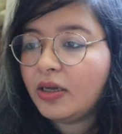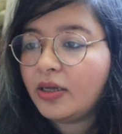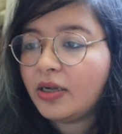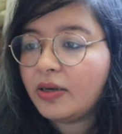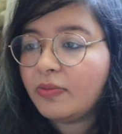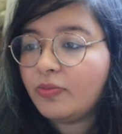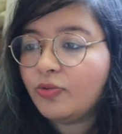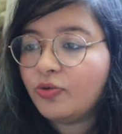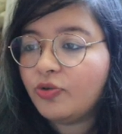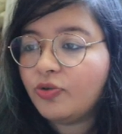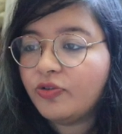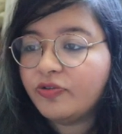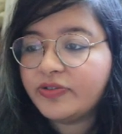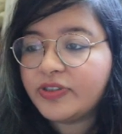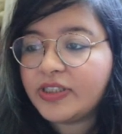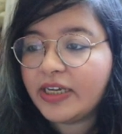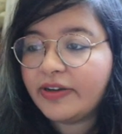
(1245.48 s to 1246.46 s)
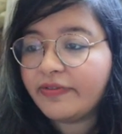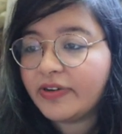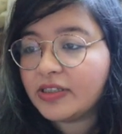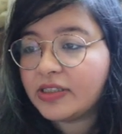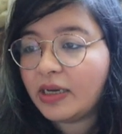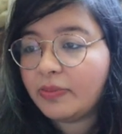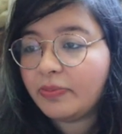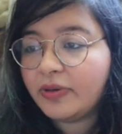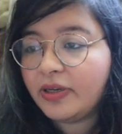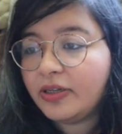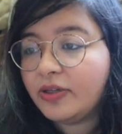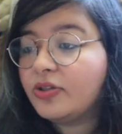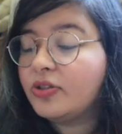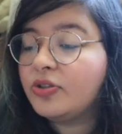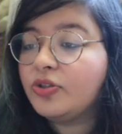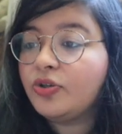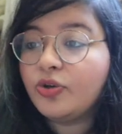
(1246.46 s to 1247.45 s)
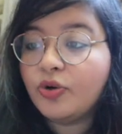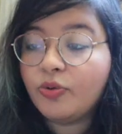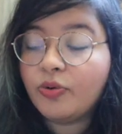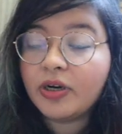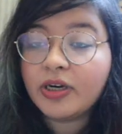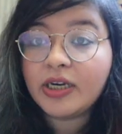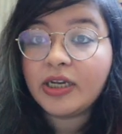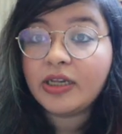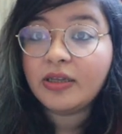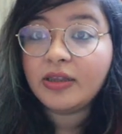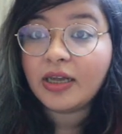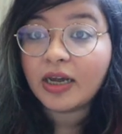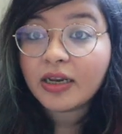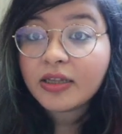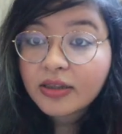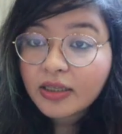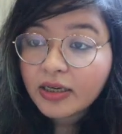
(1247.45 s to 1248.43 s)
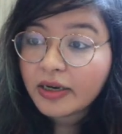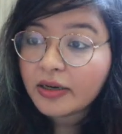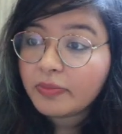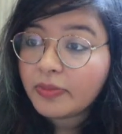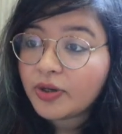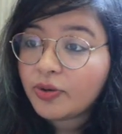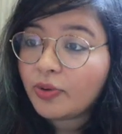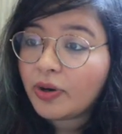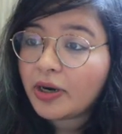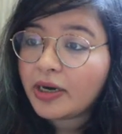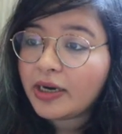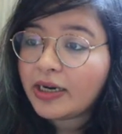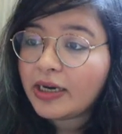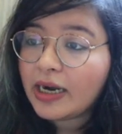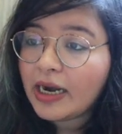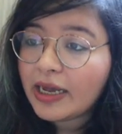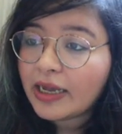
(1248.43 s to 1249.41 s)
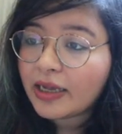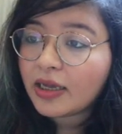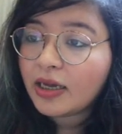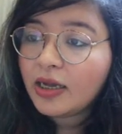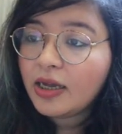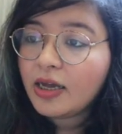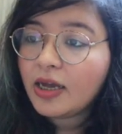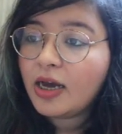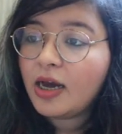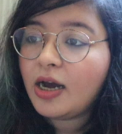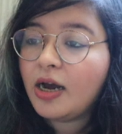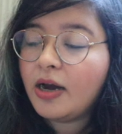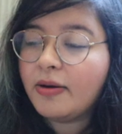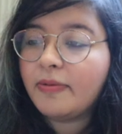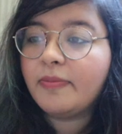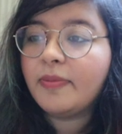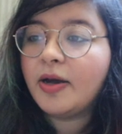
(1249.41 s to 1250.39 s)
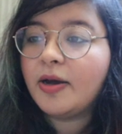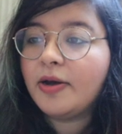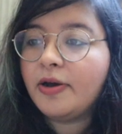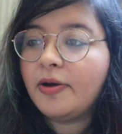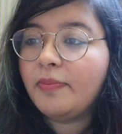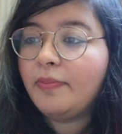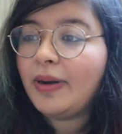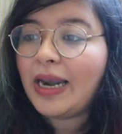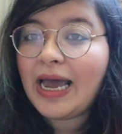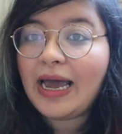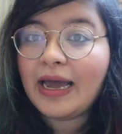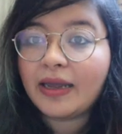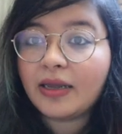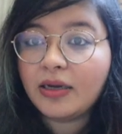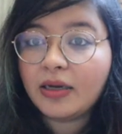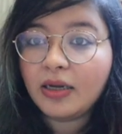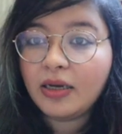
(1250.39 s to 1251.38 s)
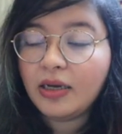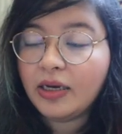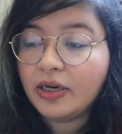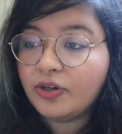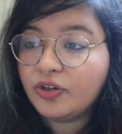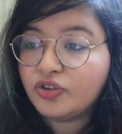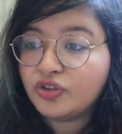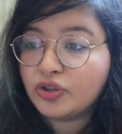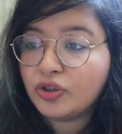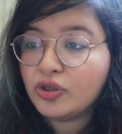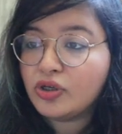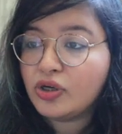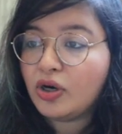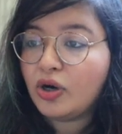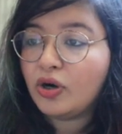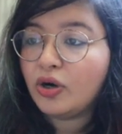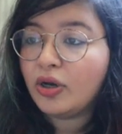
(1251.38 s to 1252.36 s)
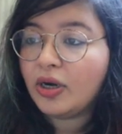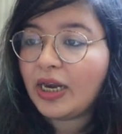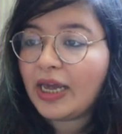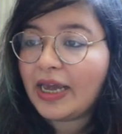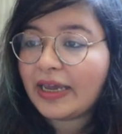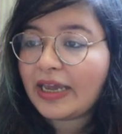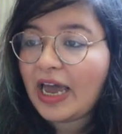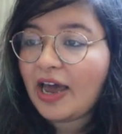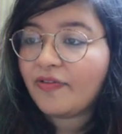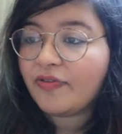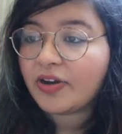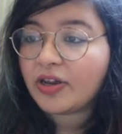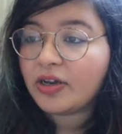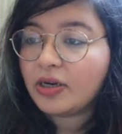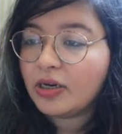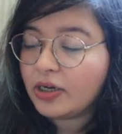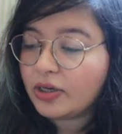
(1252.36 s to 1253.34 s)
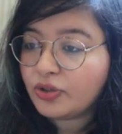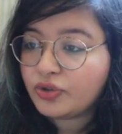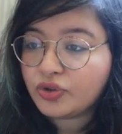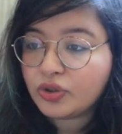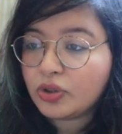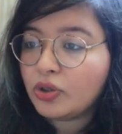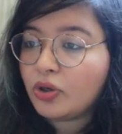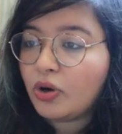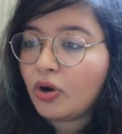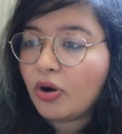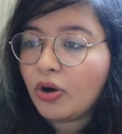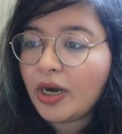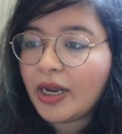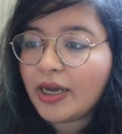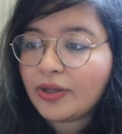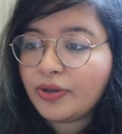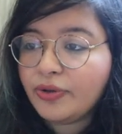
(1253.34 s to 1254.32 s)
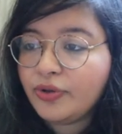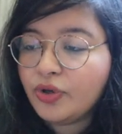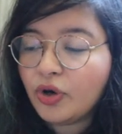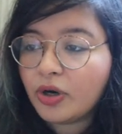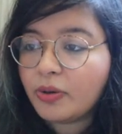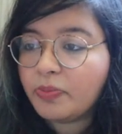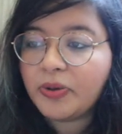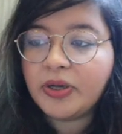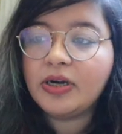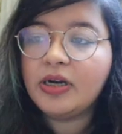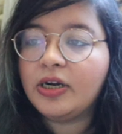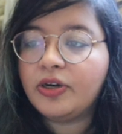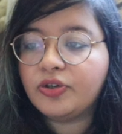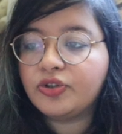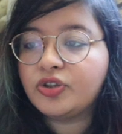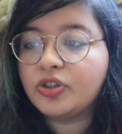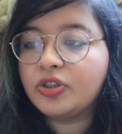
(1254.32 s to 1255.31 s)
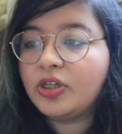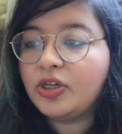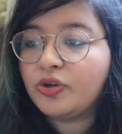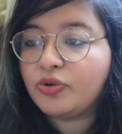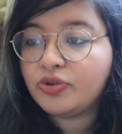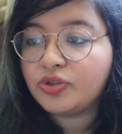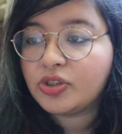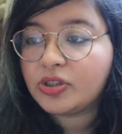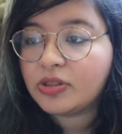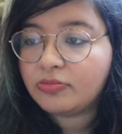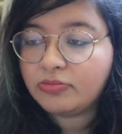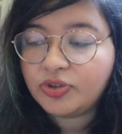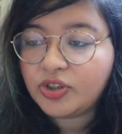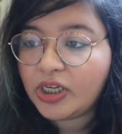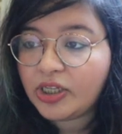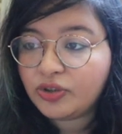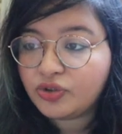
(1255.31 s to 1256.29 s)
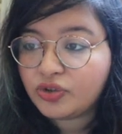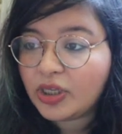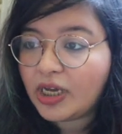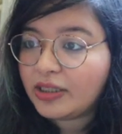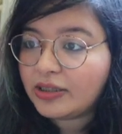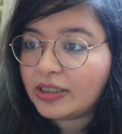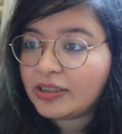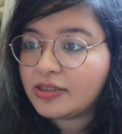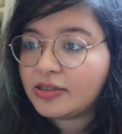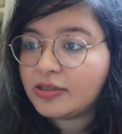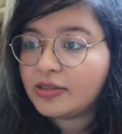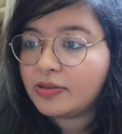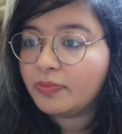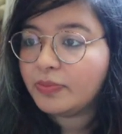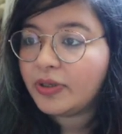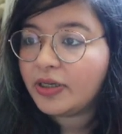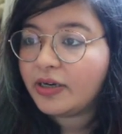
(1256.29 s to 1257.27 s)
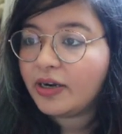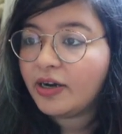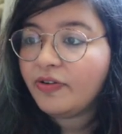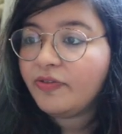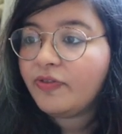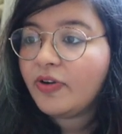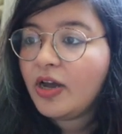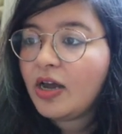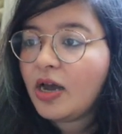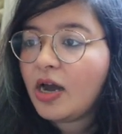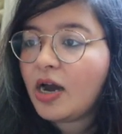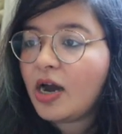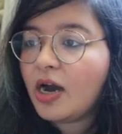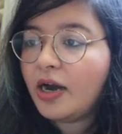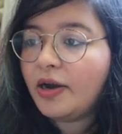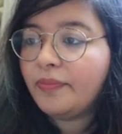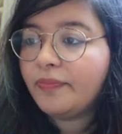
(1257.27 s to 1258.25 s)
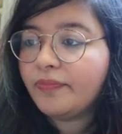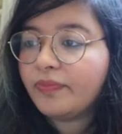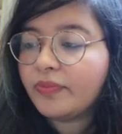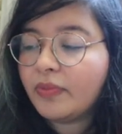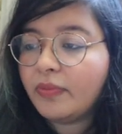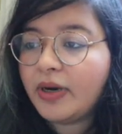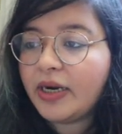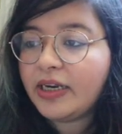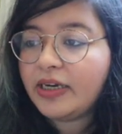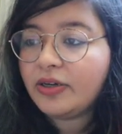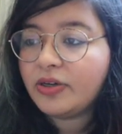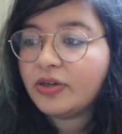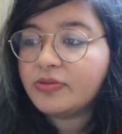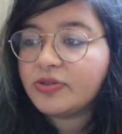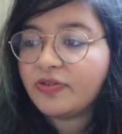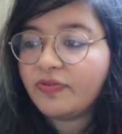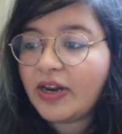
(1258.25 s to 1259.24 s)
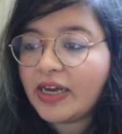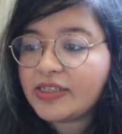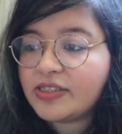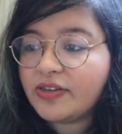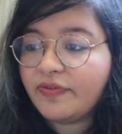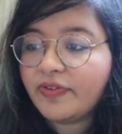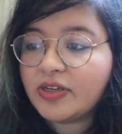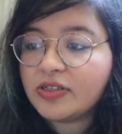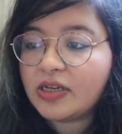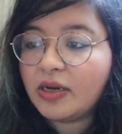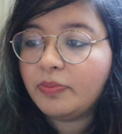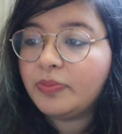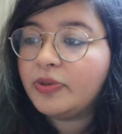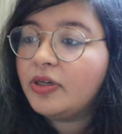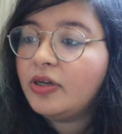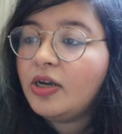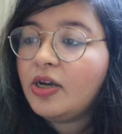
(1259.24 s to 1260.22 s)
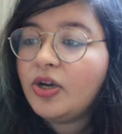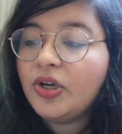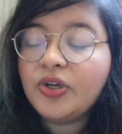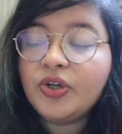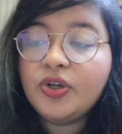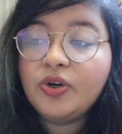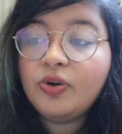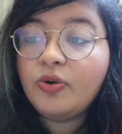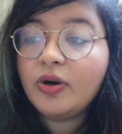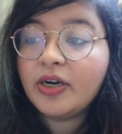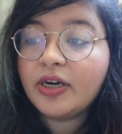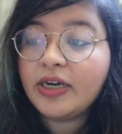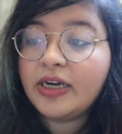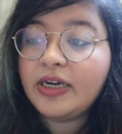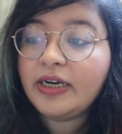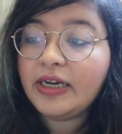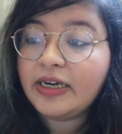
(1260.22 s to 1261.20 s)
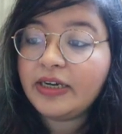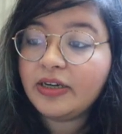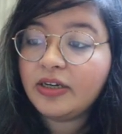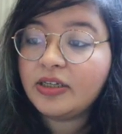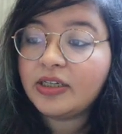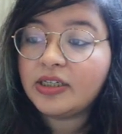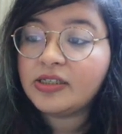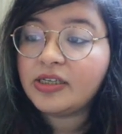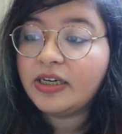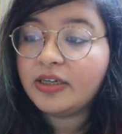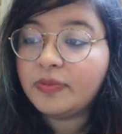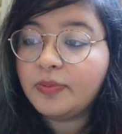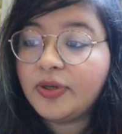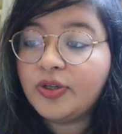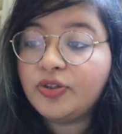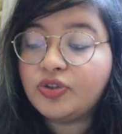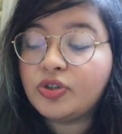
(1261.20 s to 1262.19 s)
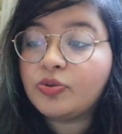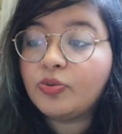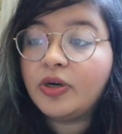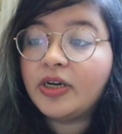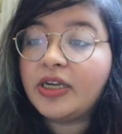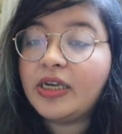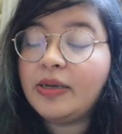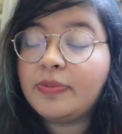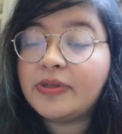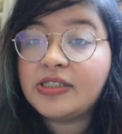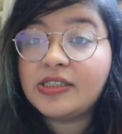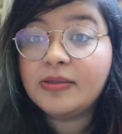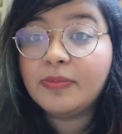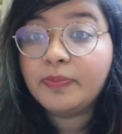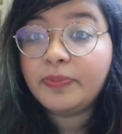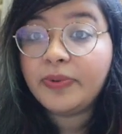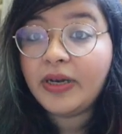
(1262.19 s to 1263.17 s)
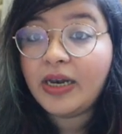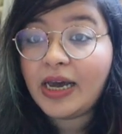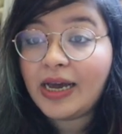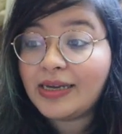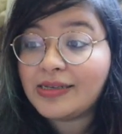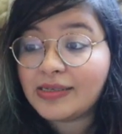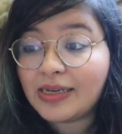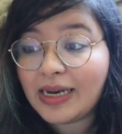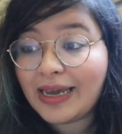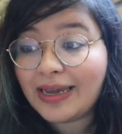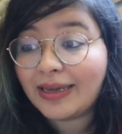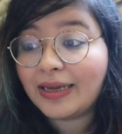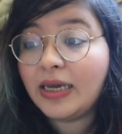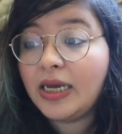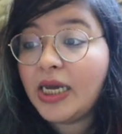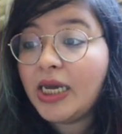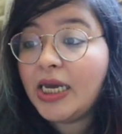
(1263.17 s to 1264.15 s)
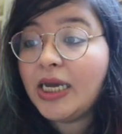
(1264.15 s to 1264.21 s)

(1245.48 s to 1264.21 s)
remove, say for example, you don't want to read Dalit lit, but you want to read like black literature or like African literature or like European literature, then you can just change that. That's simple enough. But in terms of like, say for example, you don't want to read Indian translated, but you just want to keep it simple as like